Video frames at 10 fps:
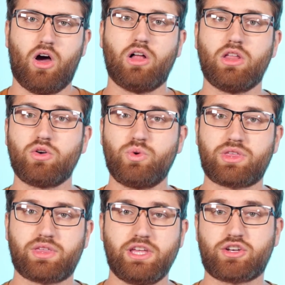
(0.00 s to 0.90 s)
Along
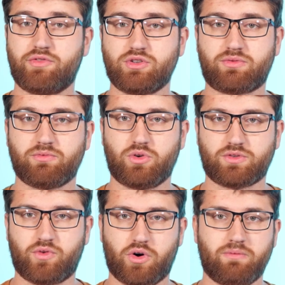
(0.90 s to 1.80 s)
with interviews from
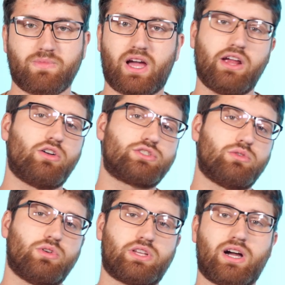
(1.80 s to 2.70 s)
those 4, I also
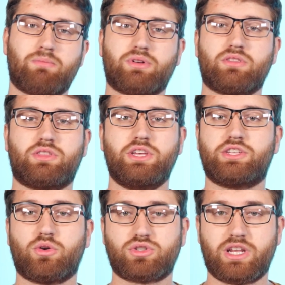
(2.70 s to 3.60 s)
looked up the
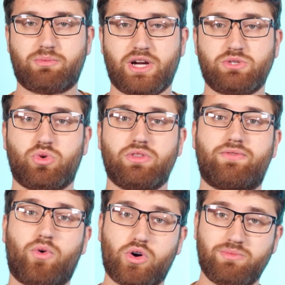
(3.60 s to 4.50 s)
Social Enterprise World
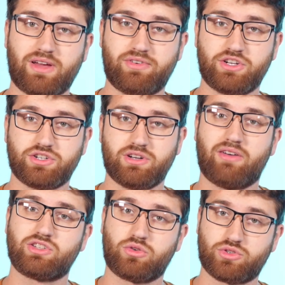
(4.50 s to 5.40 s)
Forum definition
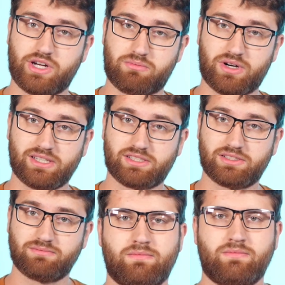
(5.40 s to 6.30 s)
of a social enterprise.
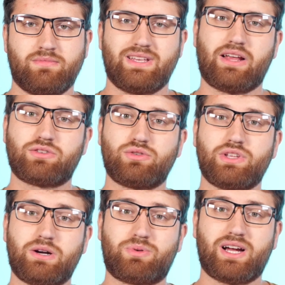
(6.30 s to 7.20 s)
Now, social
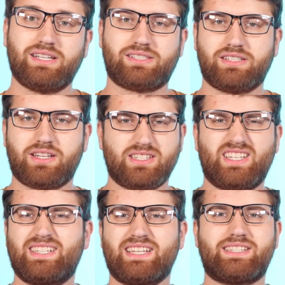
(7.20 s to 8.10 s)
enterprise doesn't
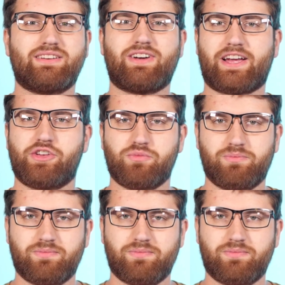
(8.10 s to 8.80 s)
exist in a vacuum.